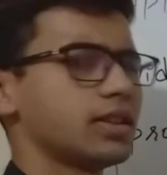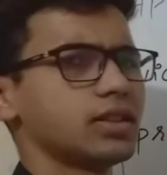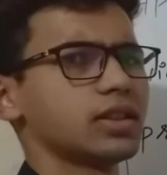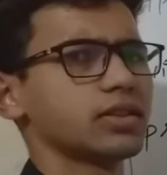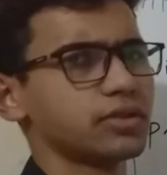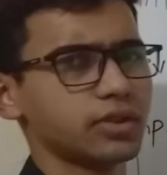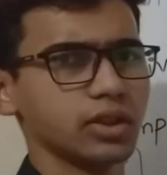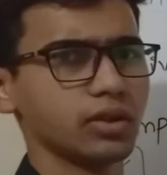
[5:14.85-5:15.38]
in the
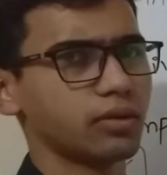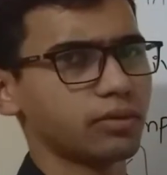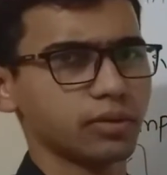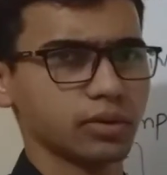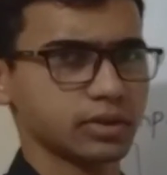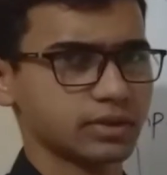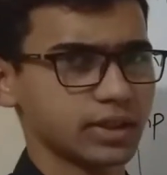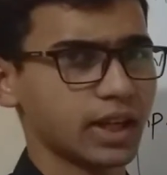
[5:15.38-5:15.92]
3 or
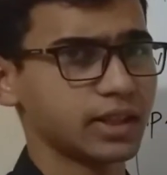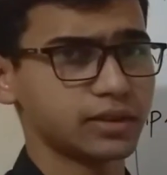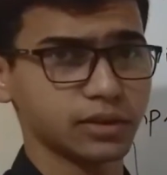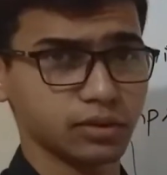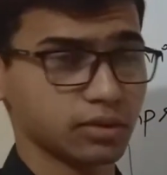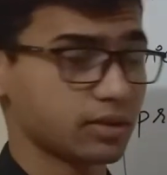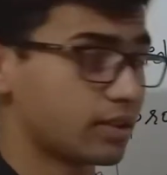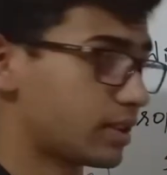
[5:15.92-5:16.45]
4 standard
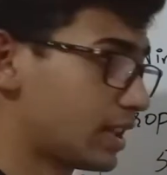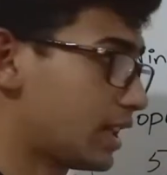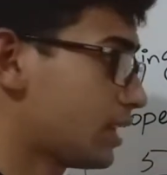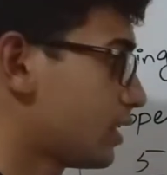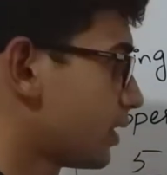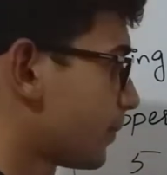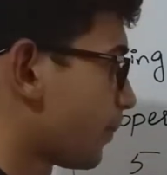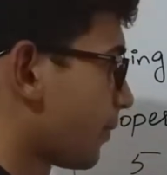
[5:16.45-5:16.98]
or
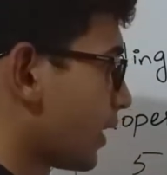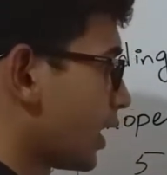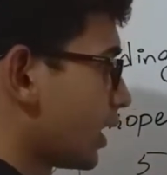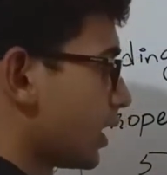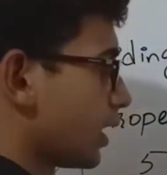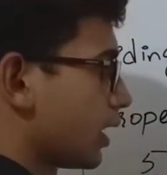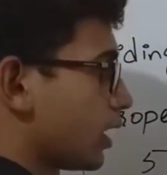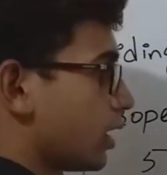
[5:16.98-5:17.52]
grade.
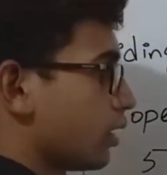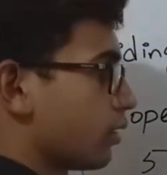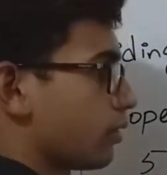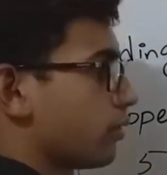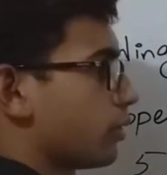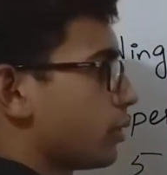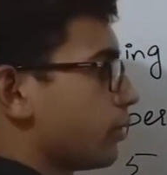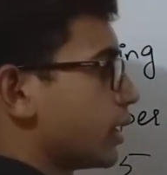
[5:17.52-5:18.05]
Now
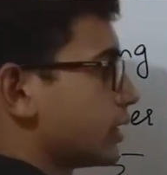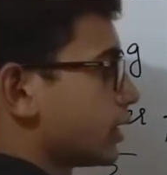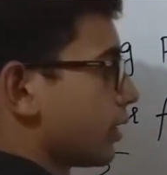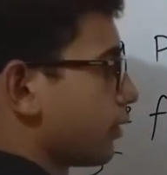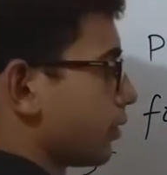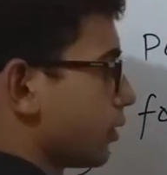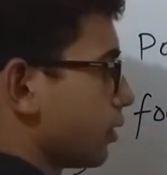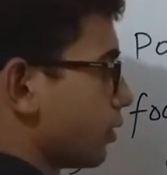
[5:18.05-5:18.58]
4 ones are
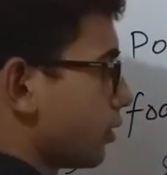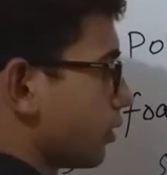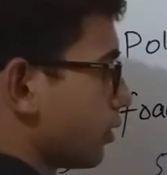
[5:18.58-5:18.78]
4,